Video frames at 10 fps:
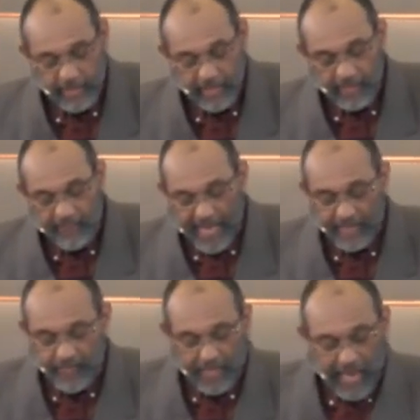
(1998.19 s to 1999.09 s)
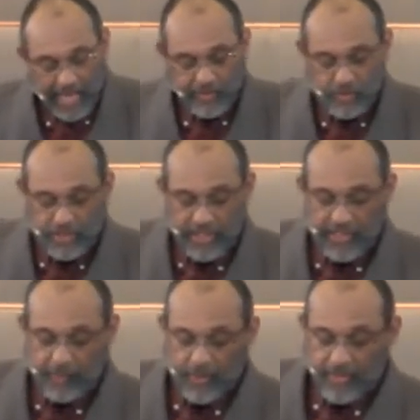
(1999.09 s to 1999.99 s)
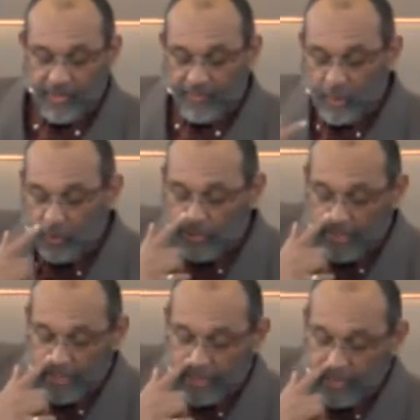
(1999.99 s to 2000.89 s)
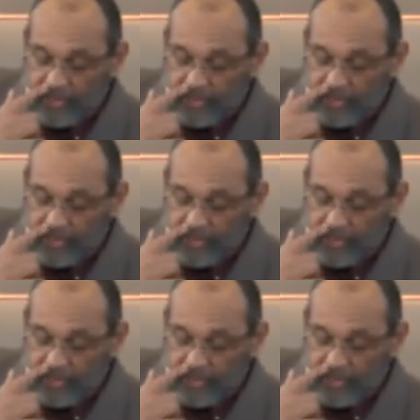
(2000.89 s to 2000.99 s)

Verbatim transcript: invited the cotton gin, and within a few years,